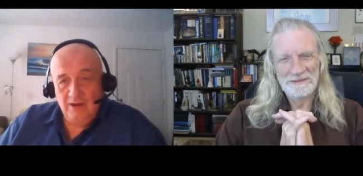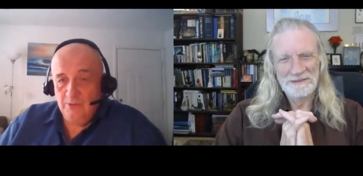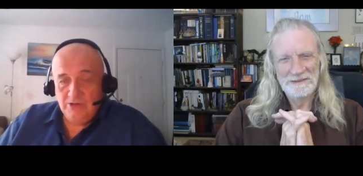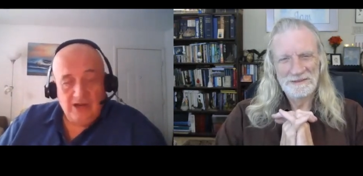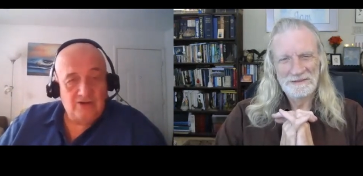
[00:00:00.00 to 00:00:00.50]
Speaker 1: it
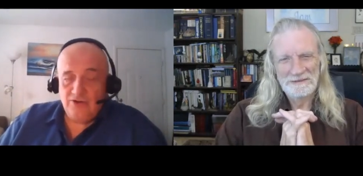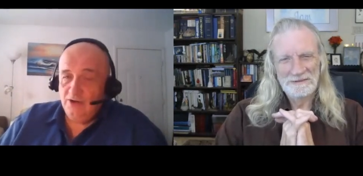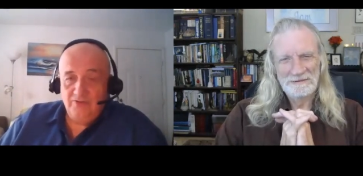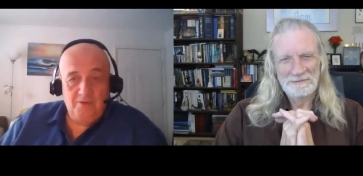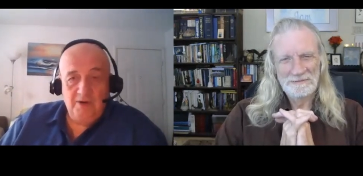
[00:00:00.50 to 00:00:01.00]
was not
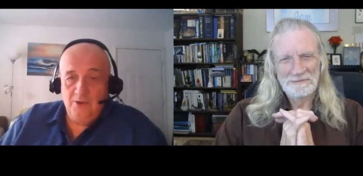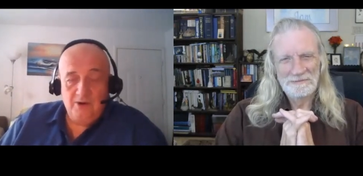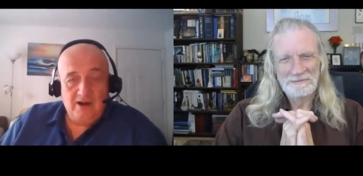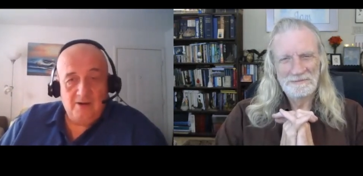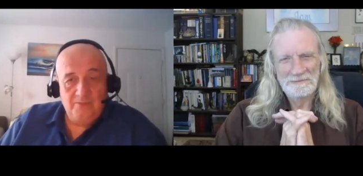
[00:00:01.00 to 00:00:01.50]
serving me
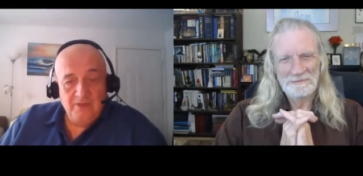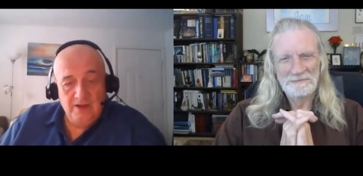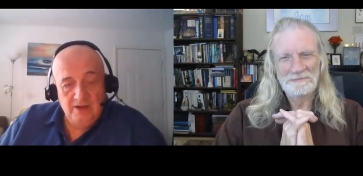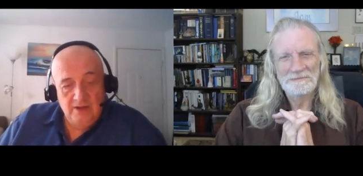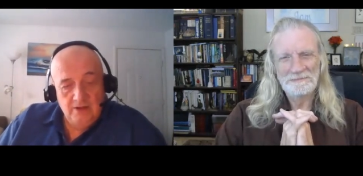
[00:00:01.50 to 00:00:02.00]
well.
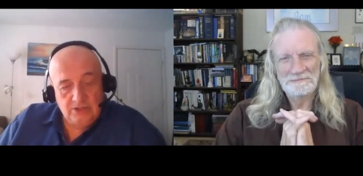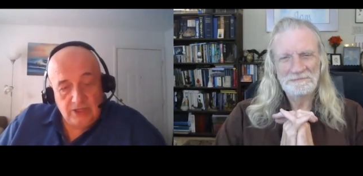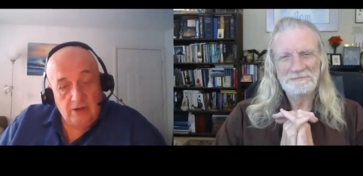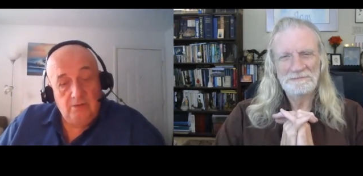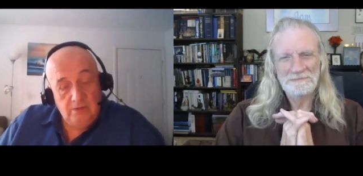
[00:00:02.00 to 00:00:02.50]

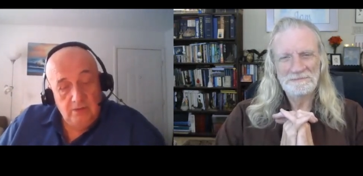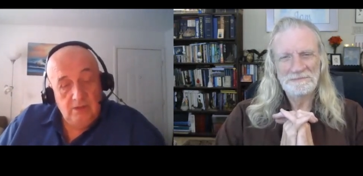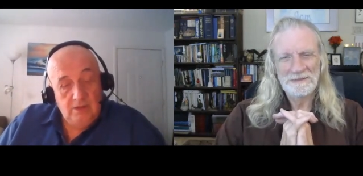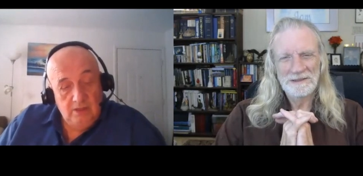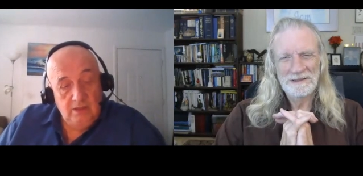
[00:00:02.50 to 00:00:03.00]
So,
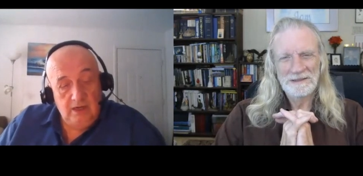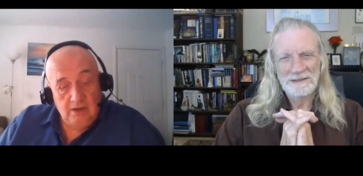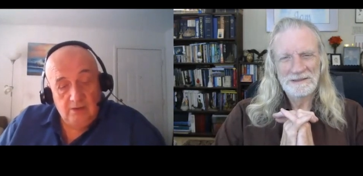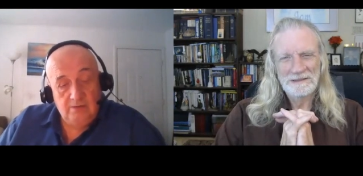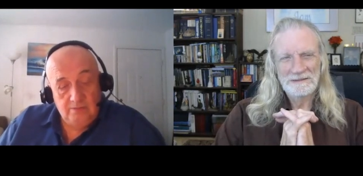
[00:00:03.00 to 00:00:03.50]
you
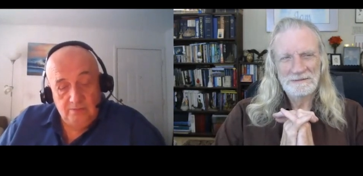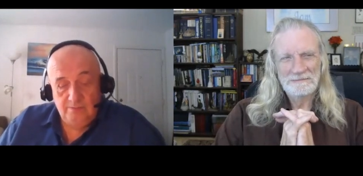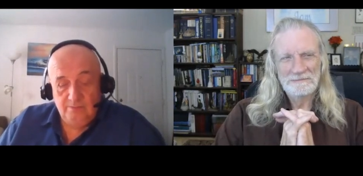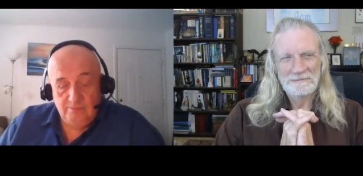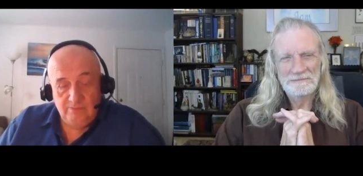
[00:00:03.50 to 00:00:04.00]
know,
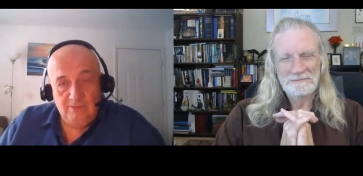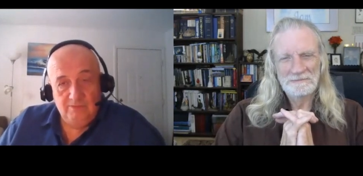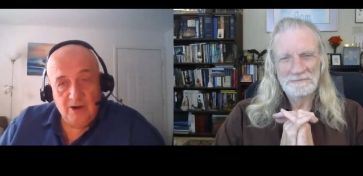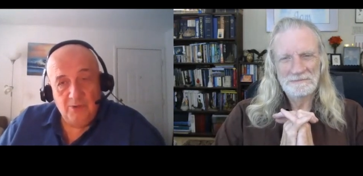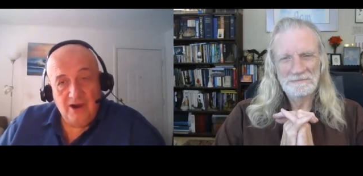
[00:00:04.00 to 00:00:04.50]

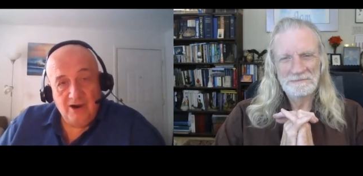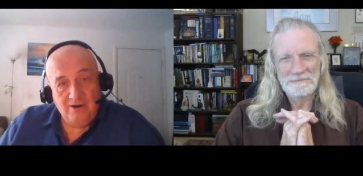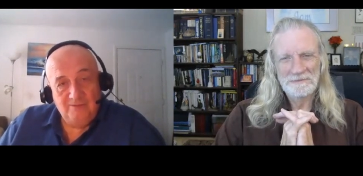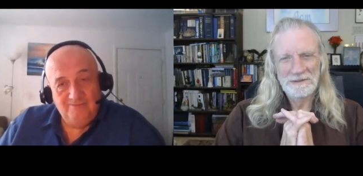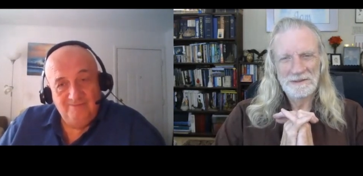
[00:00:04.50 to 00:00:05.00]
there we
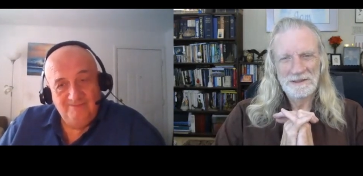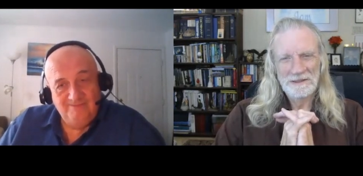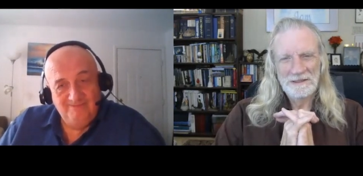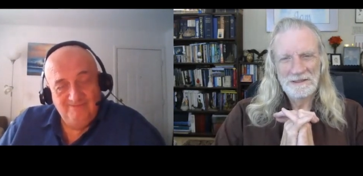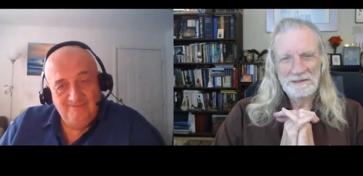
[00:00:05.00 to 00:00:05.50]
are.
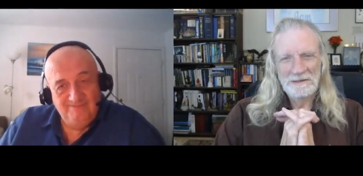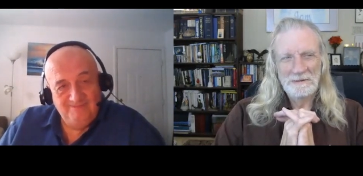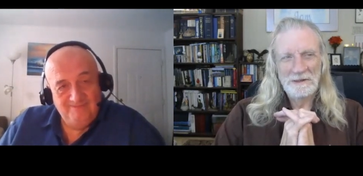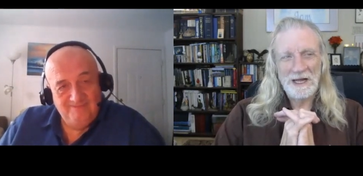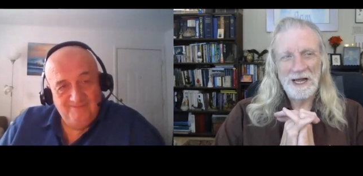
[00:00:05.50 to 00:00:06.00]

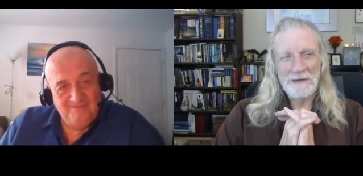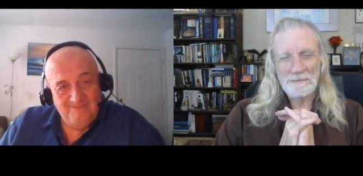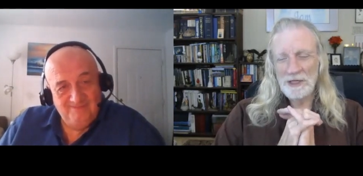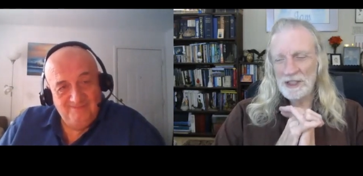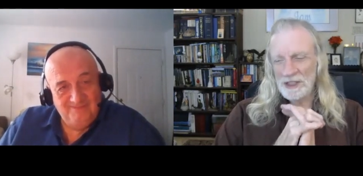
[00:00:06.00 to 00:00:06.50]
Well,
Speaker 2: I
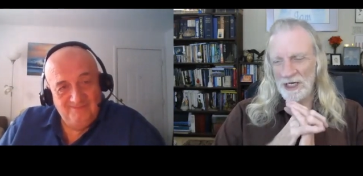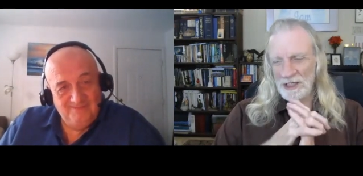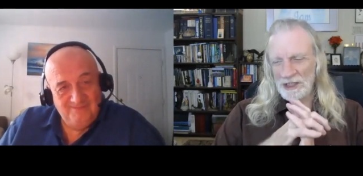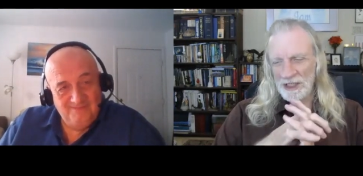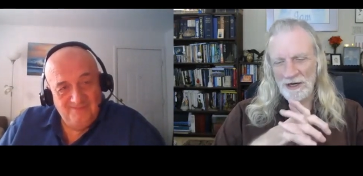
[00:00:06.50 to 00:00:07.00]
appreciate
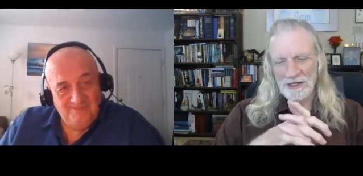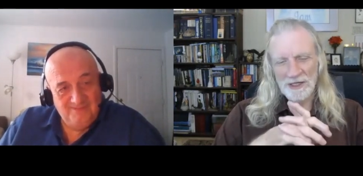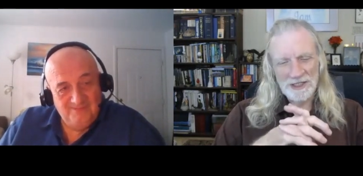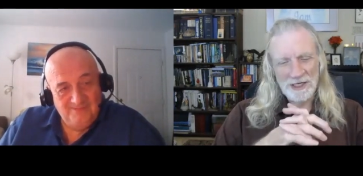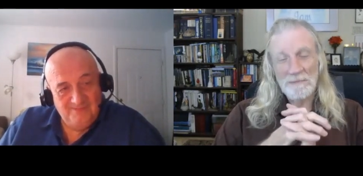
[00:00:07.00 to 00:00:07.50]
you sharing
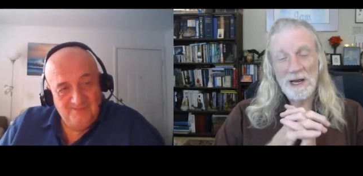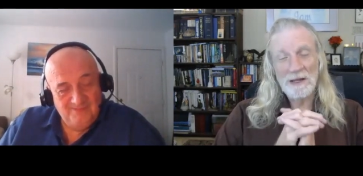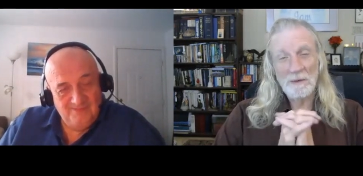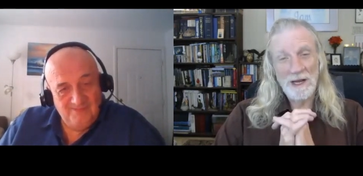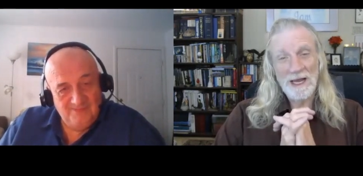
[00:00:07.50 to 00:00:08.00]
this. And
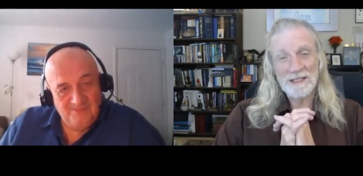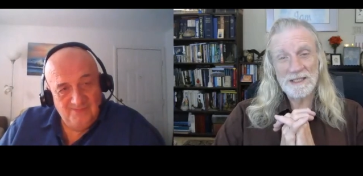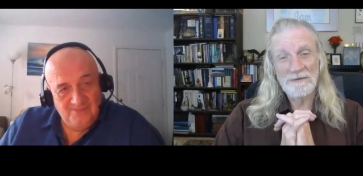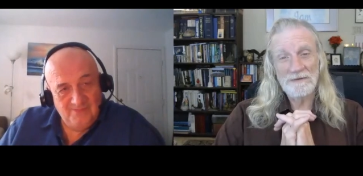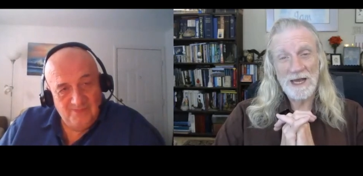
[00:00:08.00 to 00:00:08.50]
by the way, as
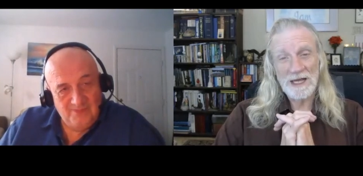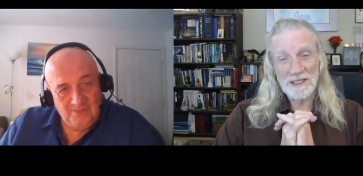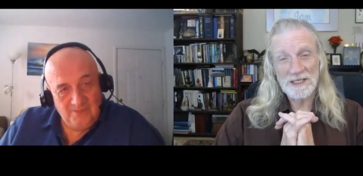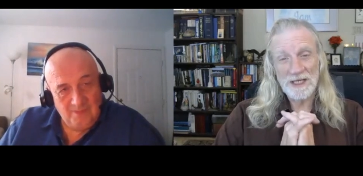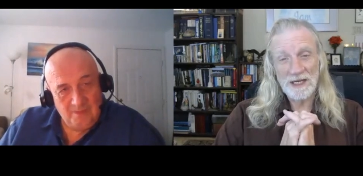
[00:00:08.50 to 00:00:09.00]
I
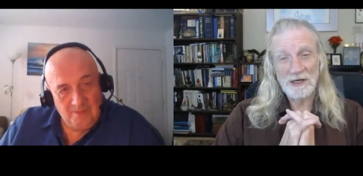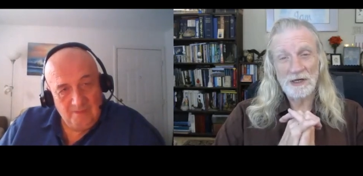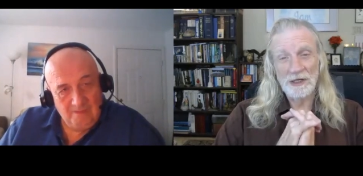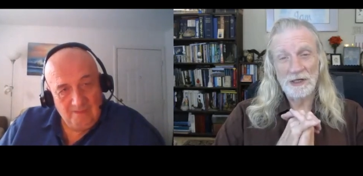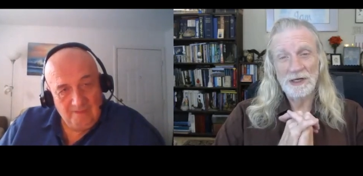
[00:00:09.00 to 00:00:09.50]
as I said
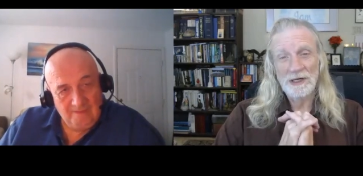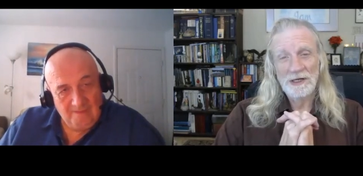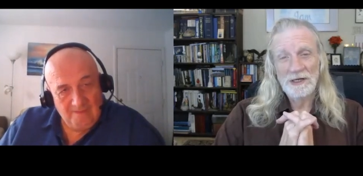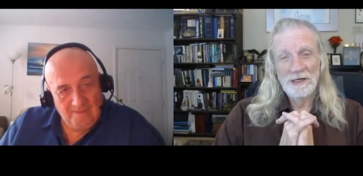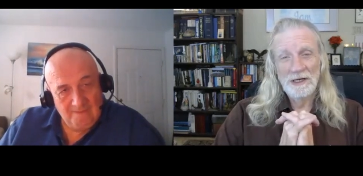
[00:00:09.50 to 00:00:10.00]
earlier,
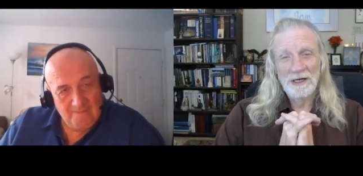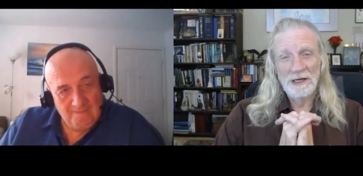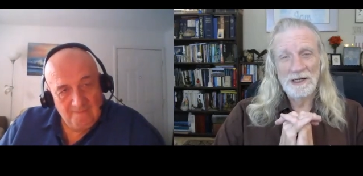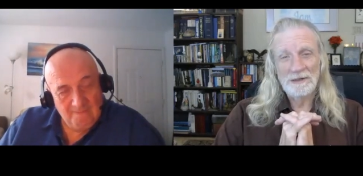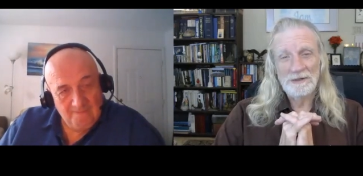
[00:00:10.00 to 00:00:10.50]

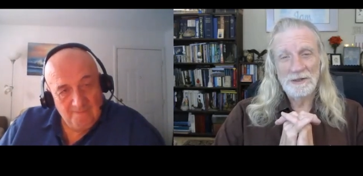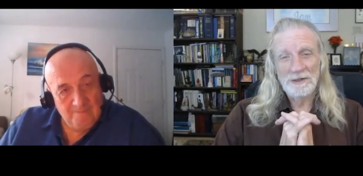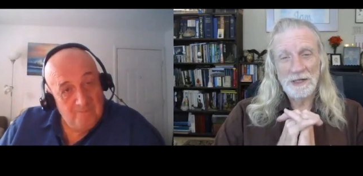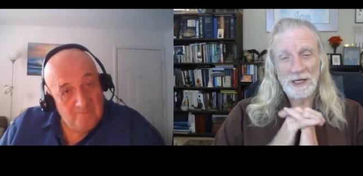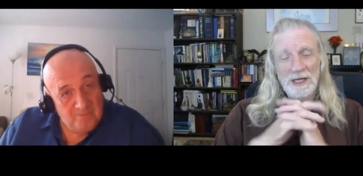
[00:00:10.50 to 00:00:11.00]
uh,
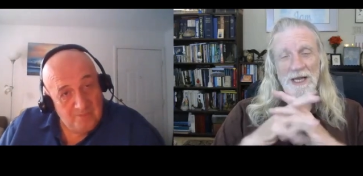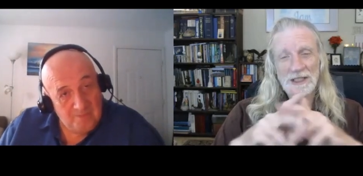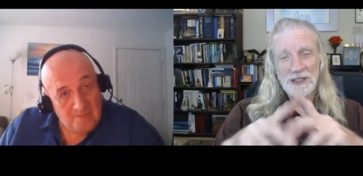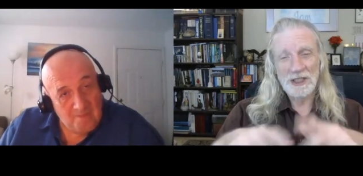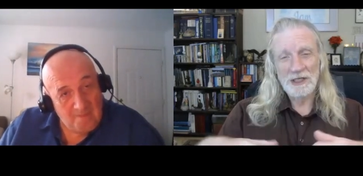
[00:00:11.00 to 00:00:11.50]
the
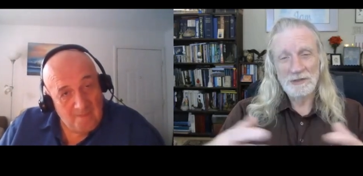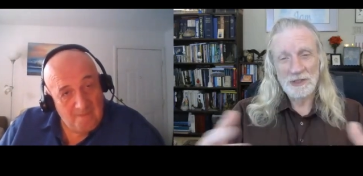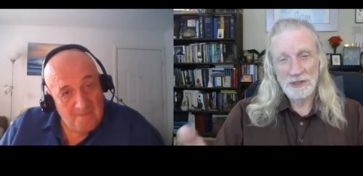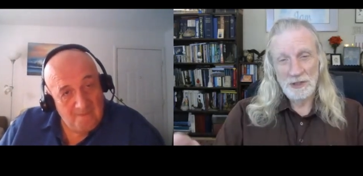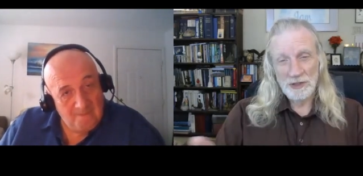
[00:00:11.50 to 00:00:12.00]
connection you, t-